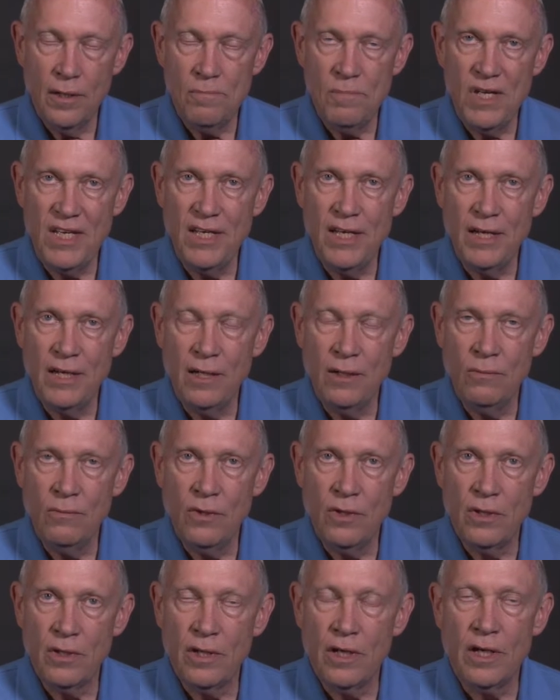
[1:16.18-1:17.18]
beginning
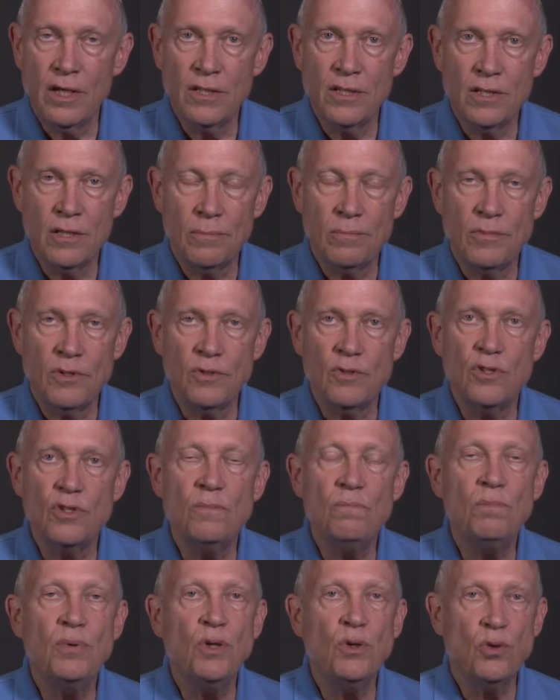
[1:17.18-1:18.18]
with the concept of
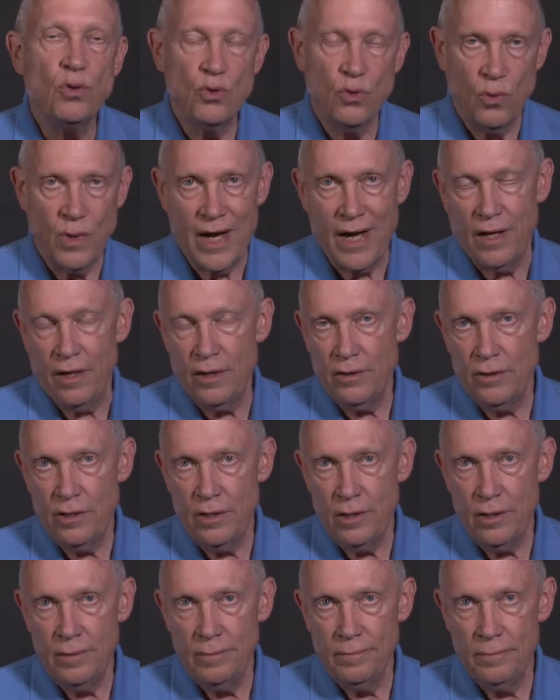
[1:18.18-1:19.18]

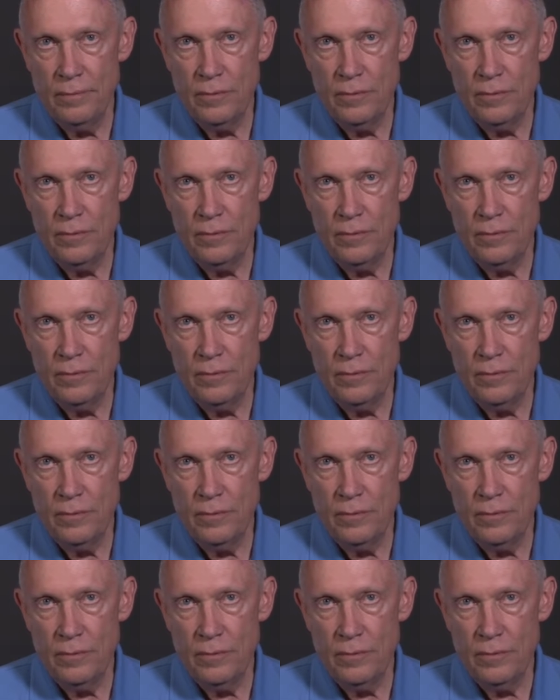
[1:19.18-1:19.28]
spirituality.